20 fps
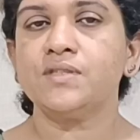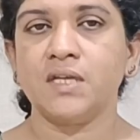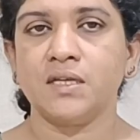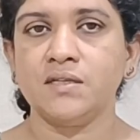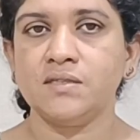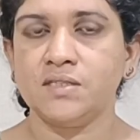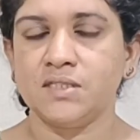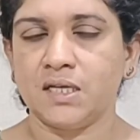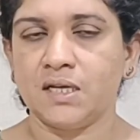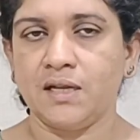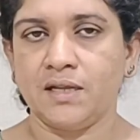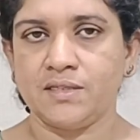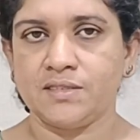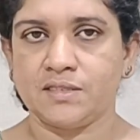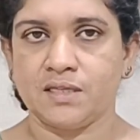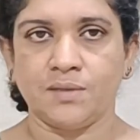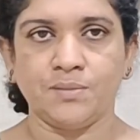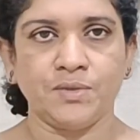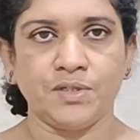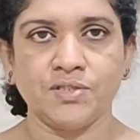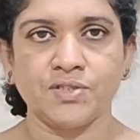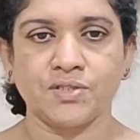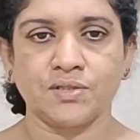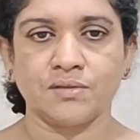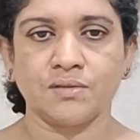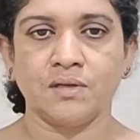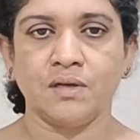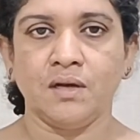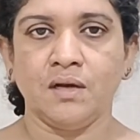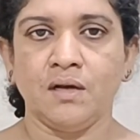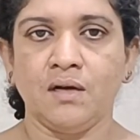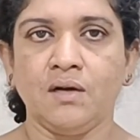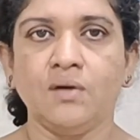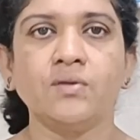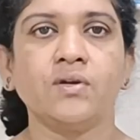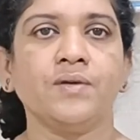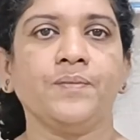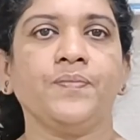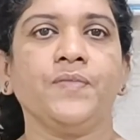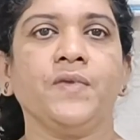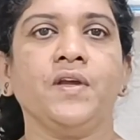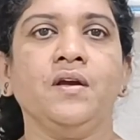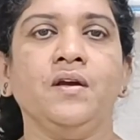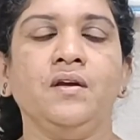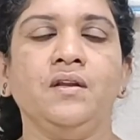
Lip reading: you say the general examination. Okay,